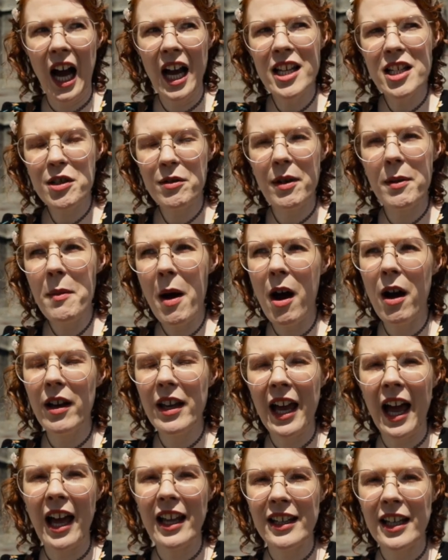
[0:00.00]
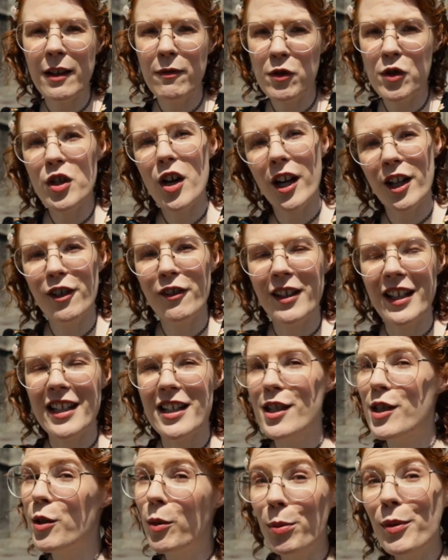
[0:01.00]
Ice cream can give you diarrhea
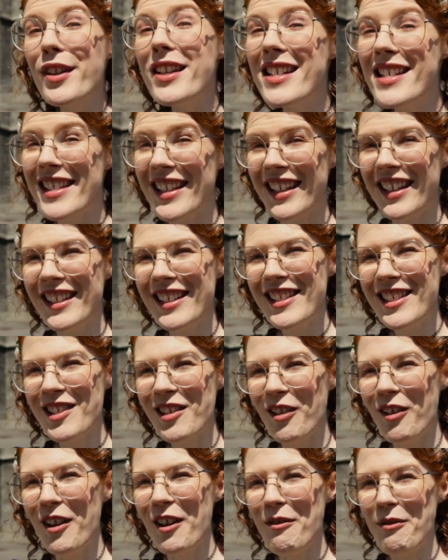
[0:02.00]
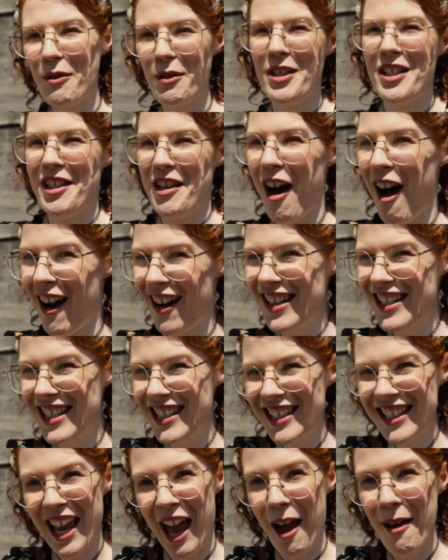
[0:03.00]
super easy, so if it's not
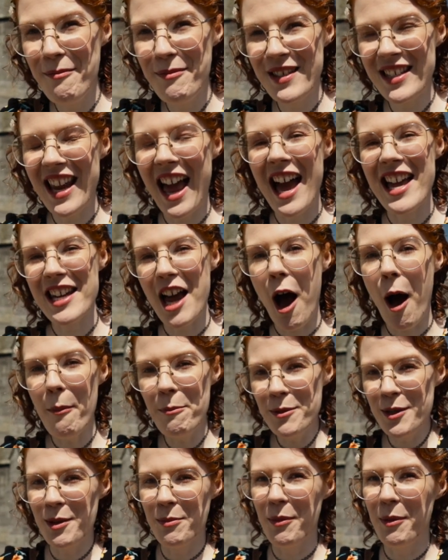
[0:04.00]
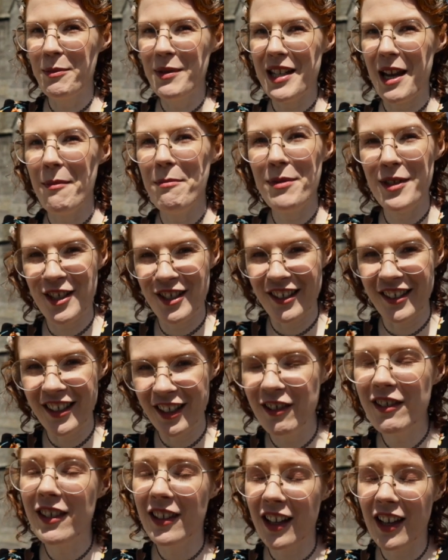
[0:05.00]
kept at optimum temperature,
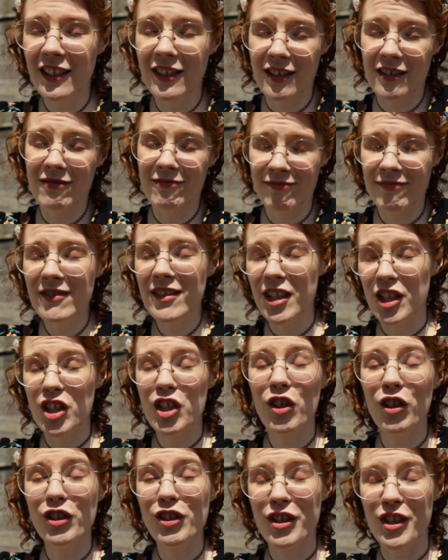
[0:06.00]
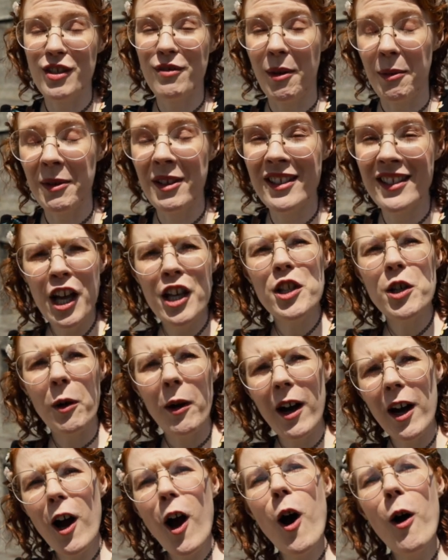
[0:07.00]
you can get the scutters from it. So
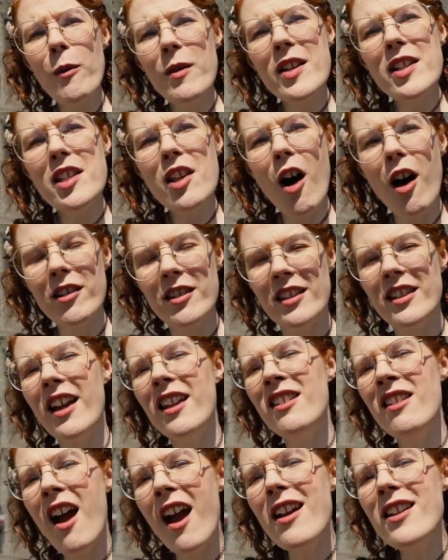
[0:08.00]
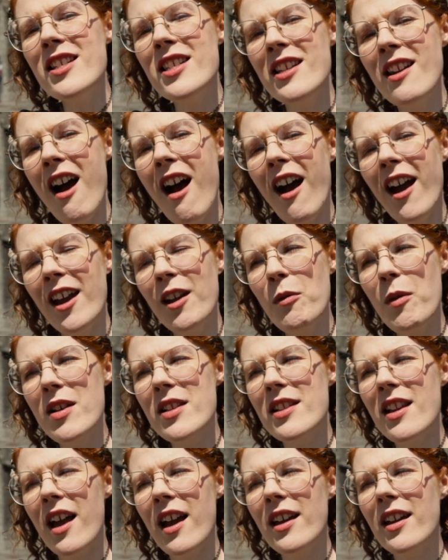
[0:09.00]
I always thought that that 99 was
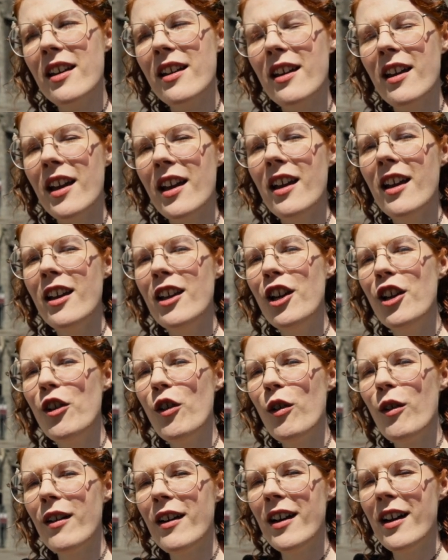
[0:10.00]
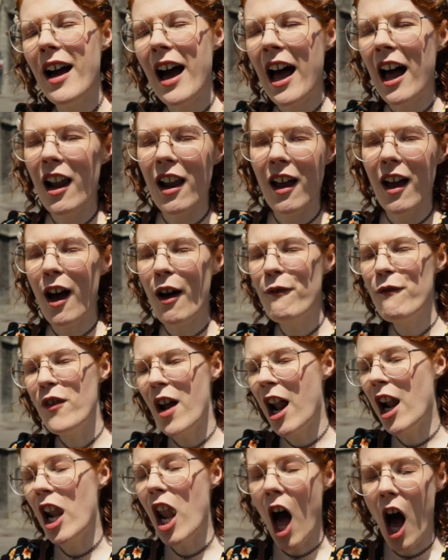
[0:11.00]
like, you know, a, a,
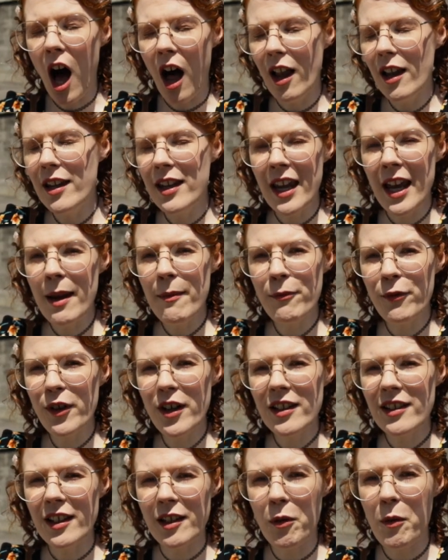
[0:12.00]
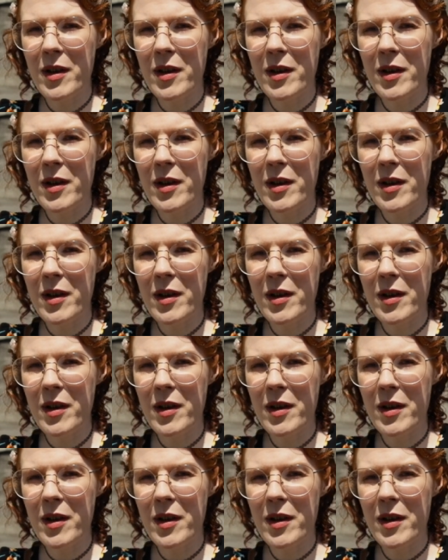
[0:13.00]
a, lol name for it that it